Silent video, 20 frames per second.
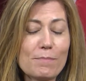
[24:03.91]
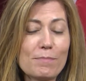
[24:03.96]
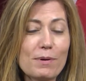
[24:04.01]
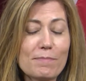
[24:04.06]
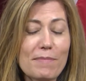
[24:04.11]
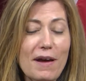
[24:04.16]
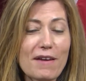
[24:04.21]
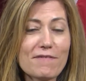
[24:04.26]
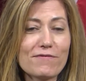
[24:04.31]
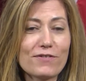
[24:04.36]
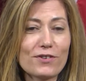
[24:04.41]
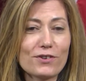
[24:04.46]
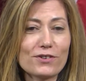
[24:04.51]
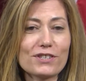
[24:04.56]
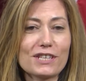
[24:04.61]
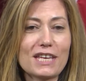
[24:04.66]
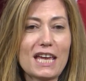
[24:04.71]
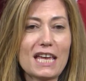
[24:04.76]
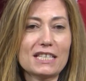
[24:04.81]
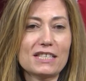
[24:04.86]
but my
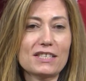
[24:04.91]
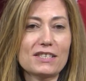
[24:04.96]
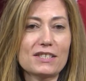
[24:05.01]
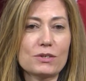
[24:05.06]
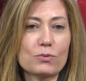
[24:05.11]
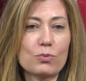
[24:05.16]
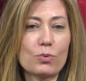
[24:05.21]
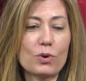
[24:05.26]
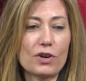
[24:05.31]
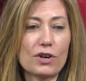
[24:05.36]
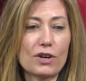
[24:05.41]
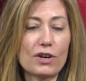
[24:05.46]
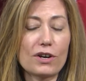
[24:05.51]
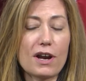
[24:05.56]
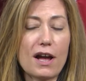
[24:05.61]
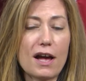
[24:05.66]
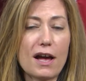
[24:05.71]
first cases were